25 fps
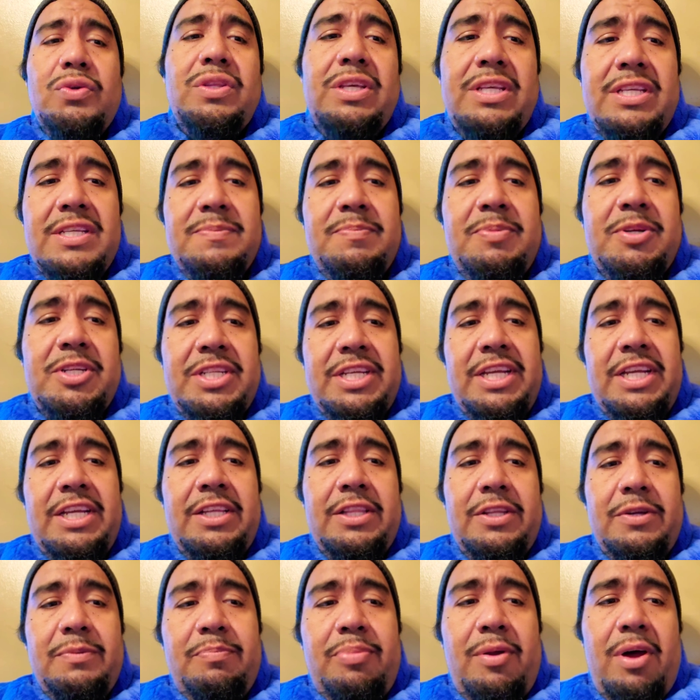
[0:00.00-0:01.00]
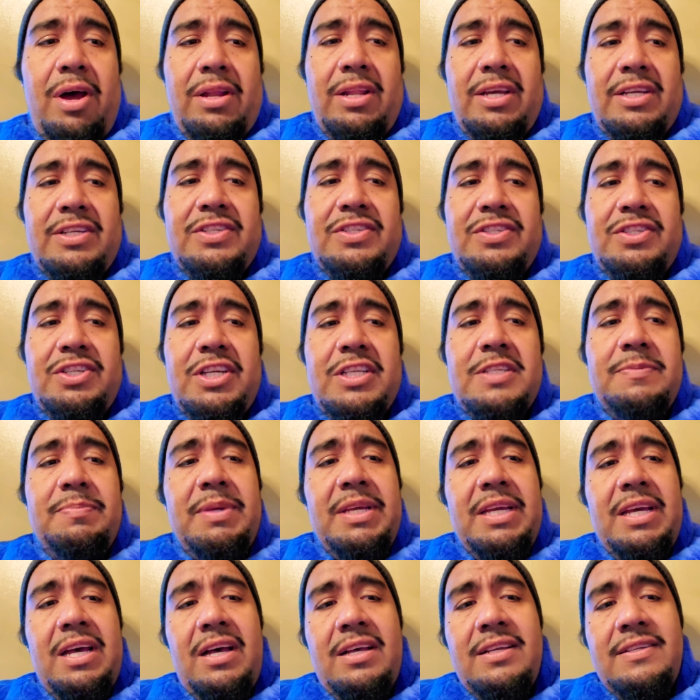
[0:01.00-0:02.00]
these particular products just
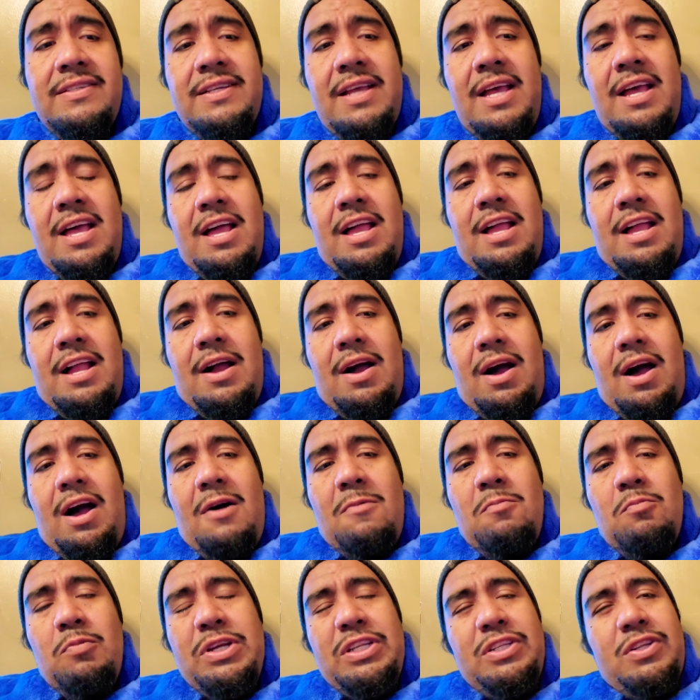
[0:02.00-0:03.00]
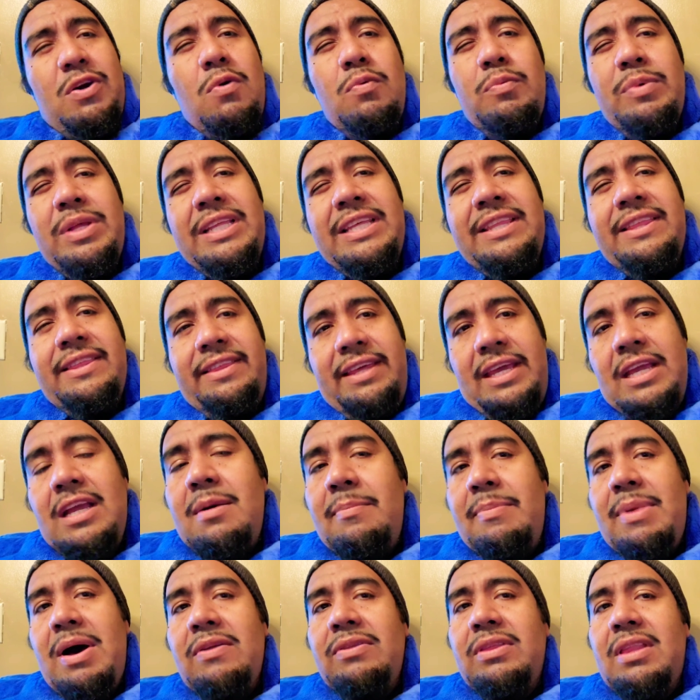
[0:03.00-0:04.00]
because we don't really think
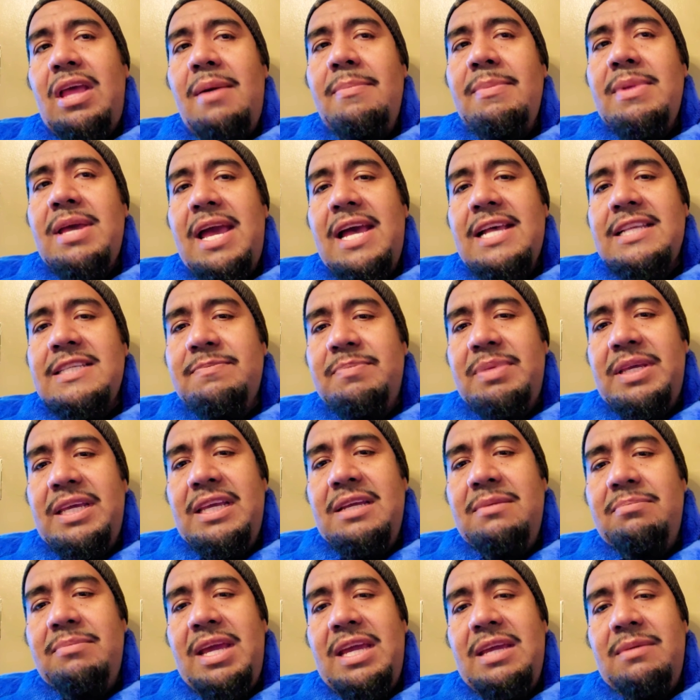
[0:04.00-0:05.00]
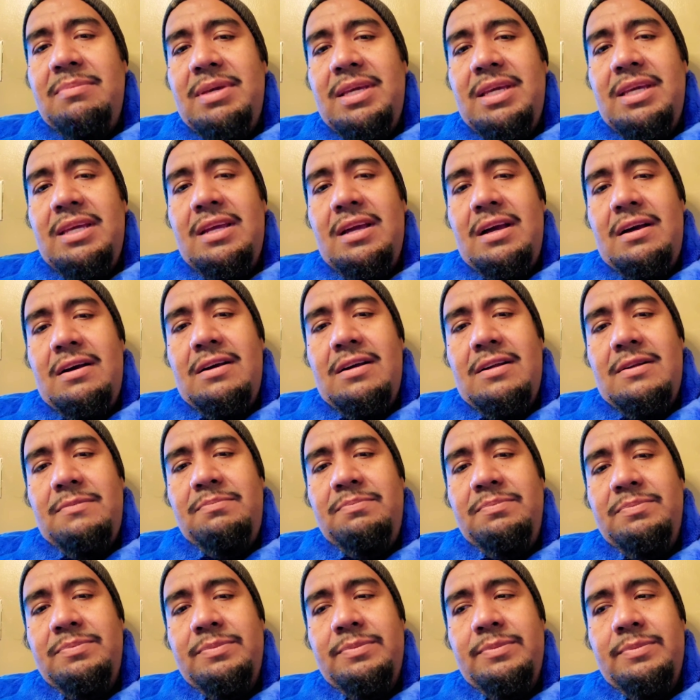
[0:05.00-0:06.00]
about them as being maybe
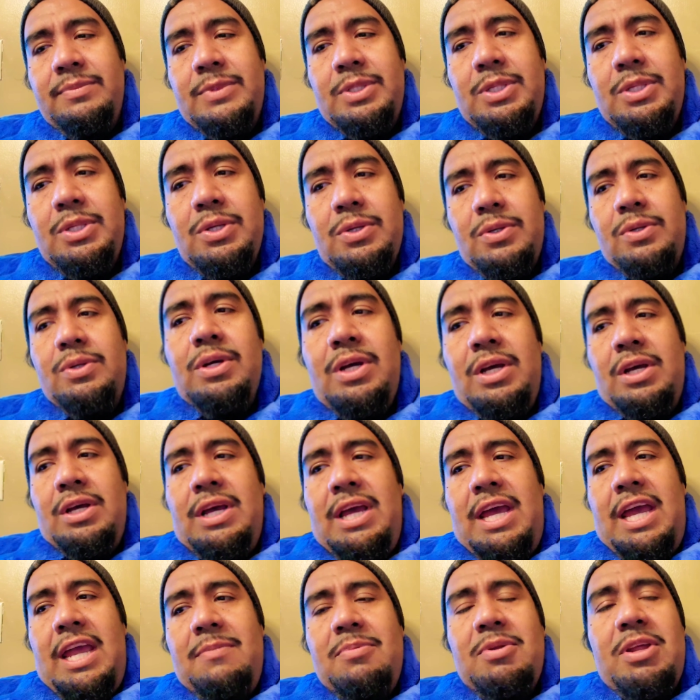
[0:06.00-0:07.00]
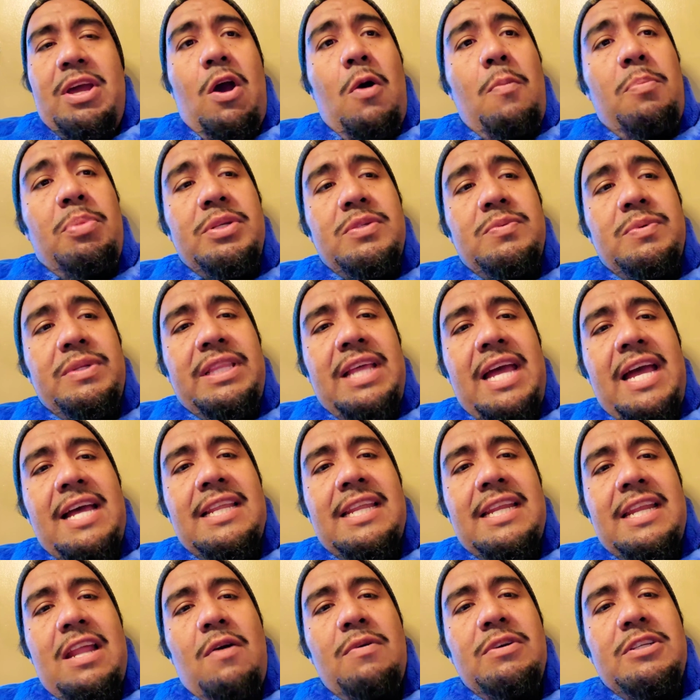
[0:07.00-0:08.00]
able to help us with that,
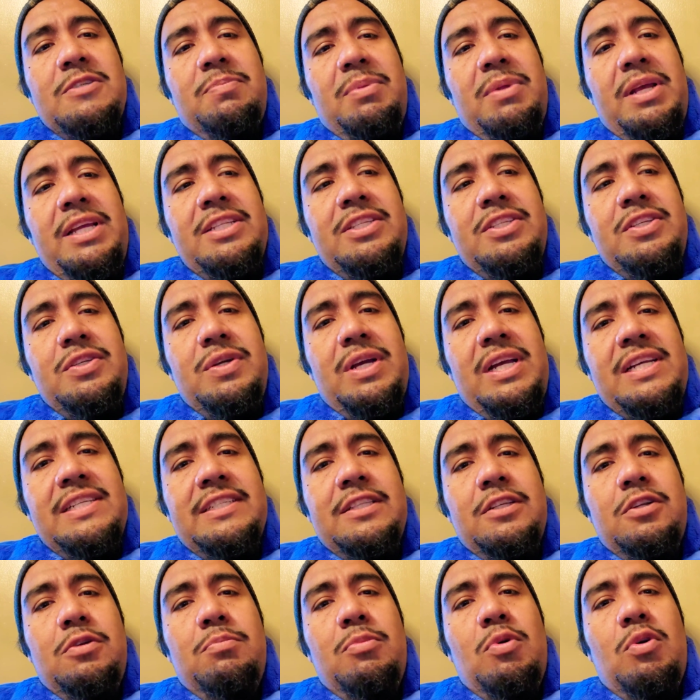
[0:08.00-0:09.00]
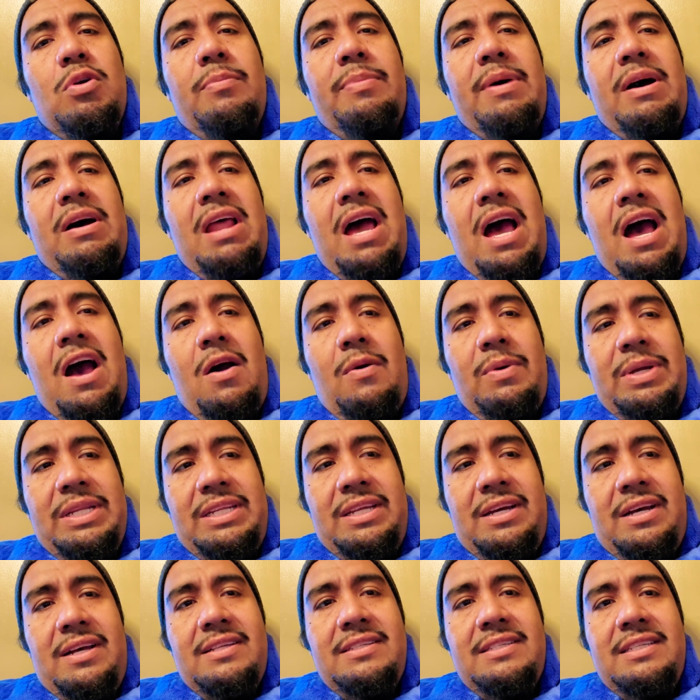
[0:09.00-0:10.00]
and I'll explain to you guys a little more about how it
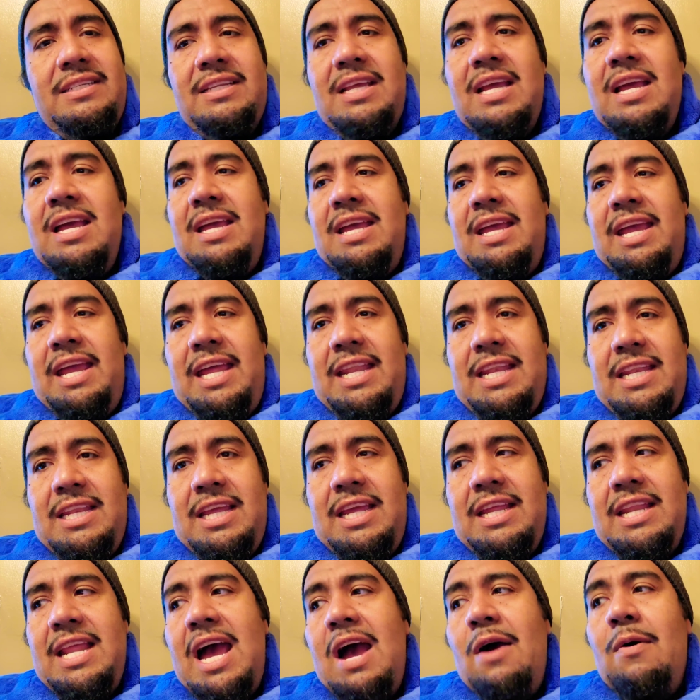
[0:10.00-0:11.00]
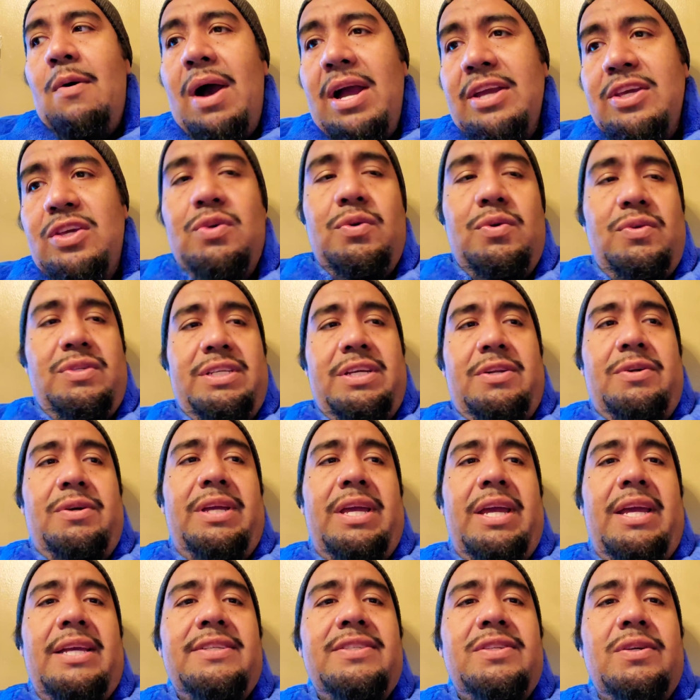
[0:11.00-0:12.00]
does and how I use it,
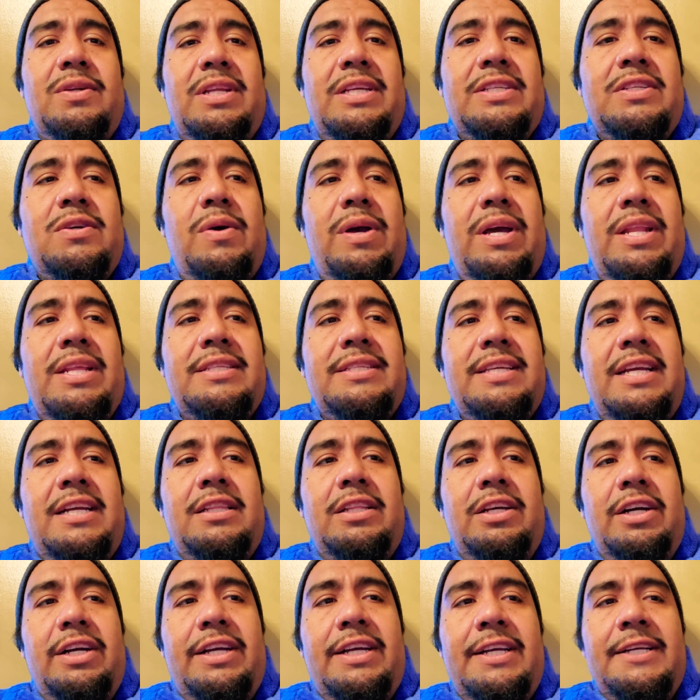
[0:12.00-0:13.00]
okay? So let's go ahead and take a look.